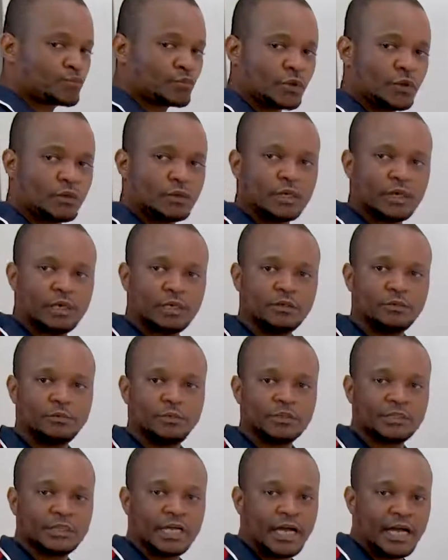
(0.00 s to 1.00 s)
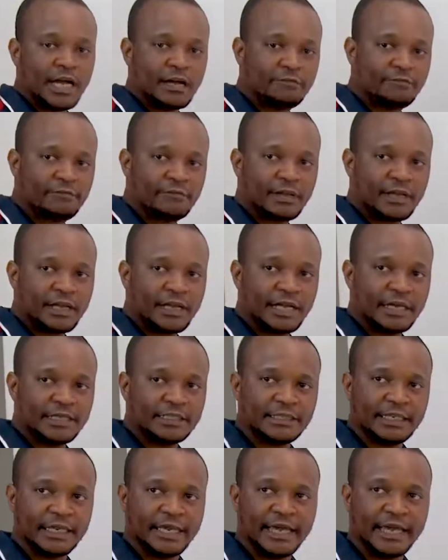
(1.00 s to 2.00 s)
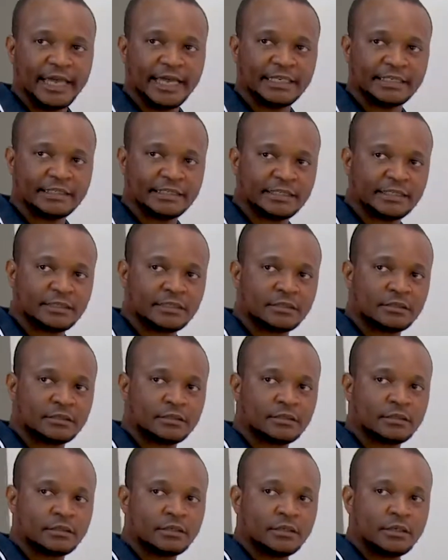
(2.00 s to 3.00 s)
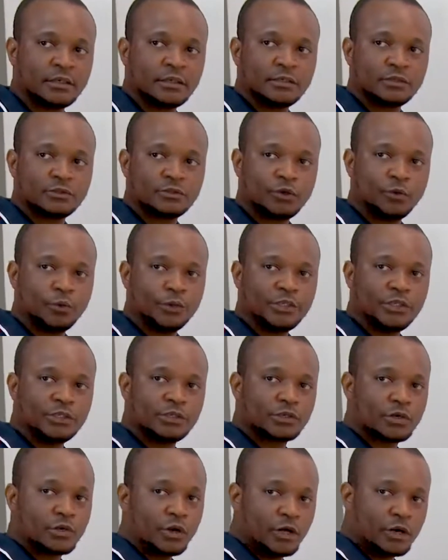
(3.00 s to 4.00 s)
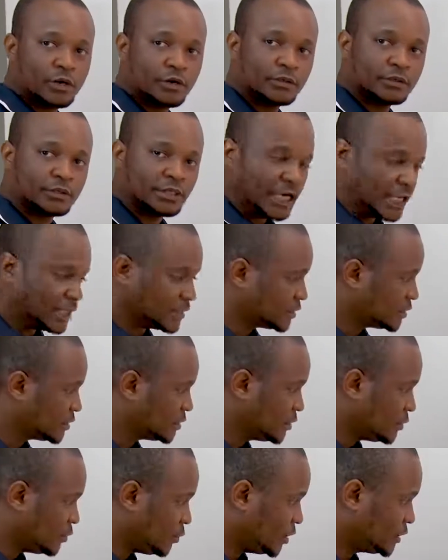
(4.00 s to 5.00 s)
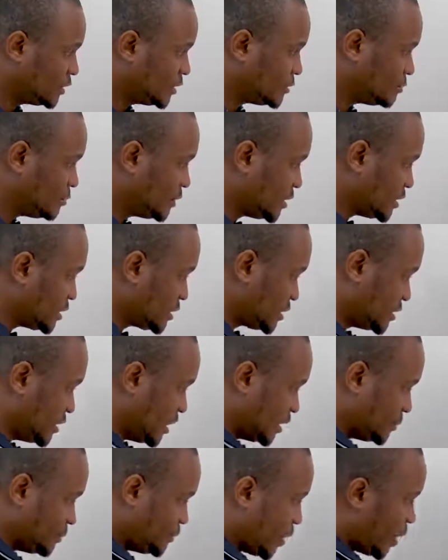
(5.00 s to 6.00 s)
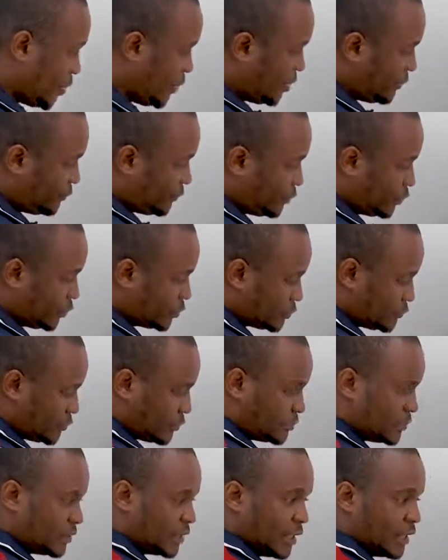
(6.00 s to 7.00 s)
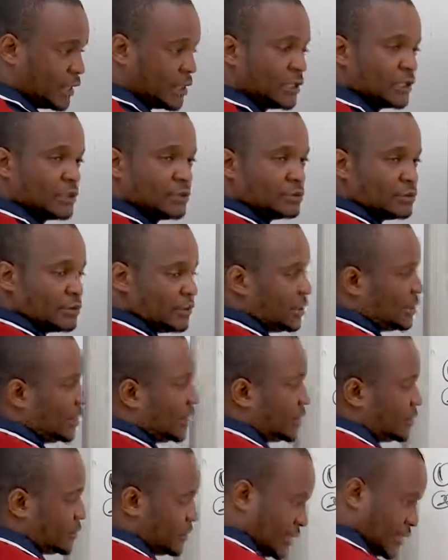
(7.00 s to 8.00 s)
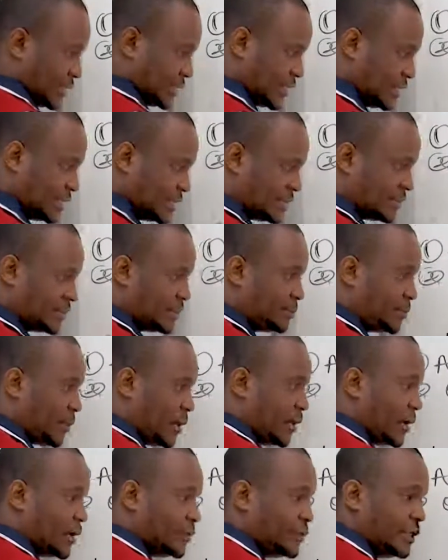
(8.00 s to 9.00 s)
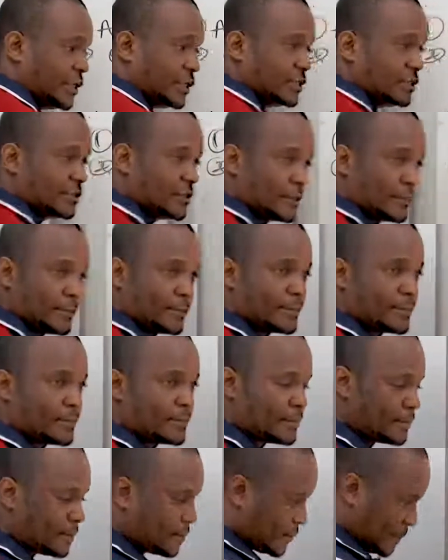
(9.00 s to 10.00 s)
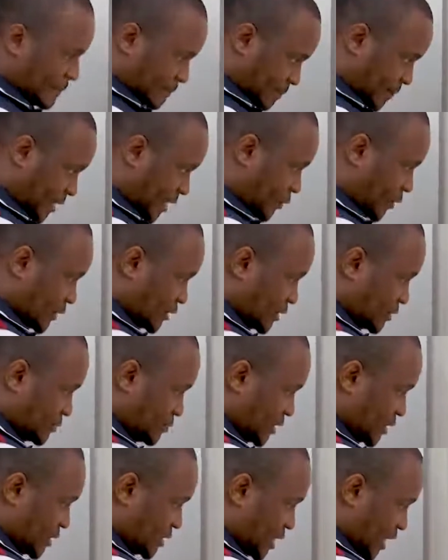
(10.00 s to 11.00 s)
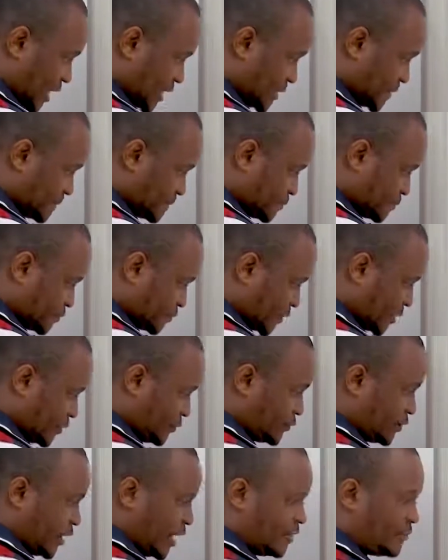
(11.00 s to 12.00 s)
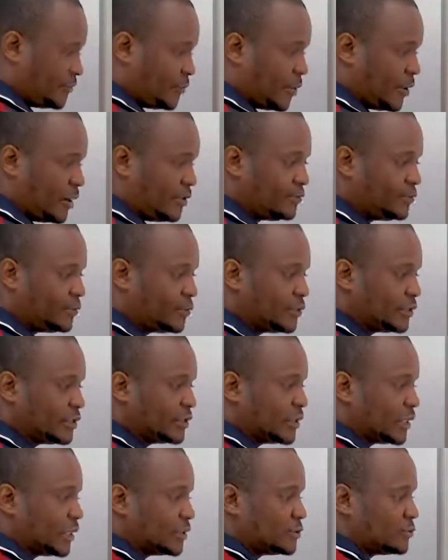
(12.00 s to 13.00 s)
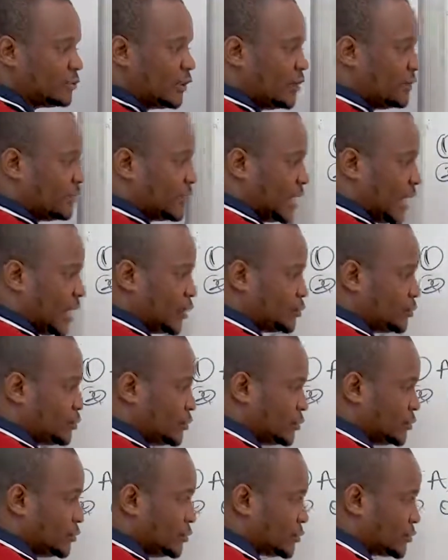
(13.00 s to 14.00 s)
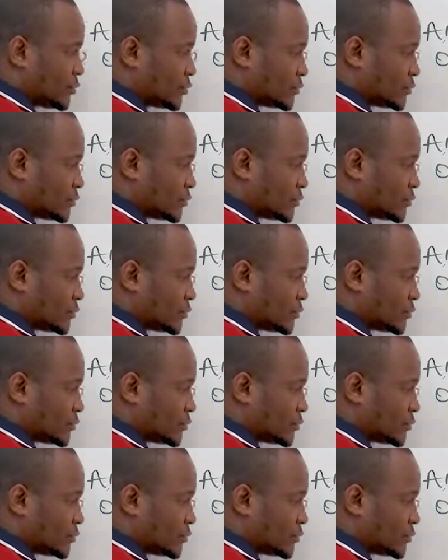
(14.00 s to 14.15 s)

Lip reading: Okay, you must have the end. So with this coil contacts, what it means is that power flows from here to here. I said this is the power rail. Now what it means that if we have power flowing here to have an output,